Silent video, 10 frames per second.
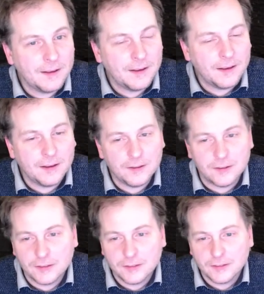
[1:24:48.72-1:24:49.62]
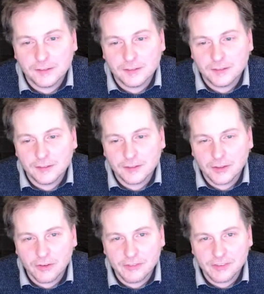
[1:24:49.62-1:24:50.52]
Oh,
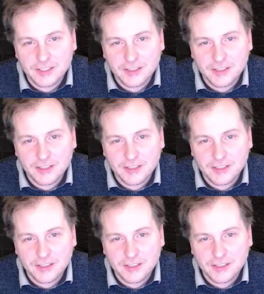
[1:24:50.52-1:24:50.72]
graphics